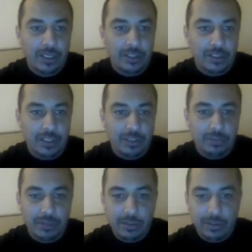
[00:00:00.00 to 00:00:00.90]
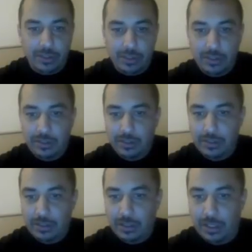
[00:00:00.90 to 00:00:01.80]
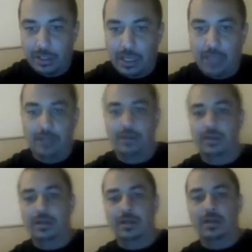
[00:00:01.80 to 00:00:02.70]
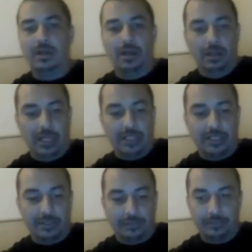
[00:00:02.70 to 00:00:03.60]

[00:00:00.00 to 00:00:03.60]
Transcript: It's an ebook. Okay, let's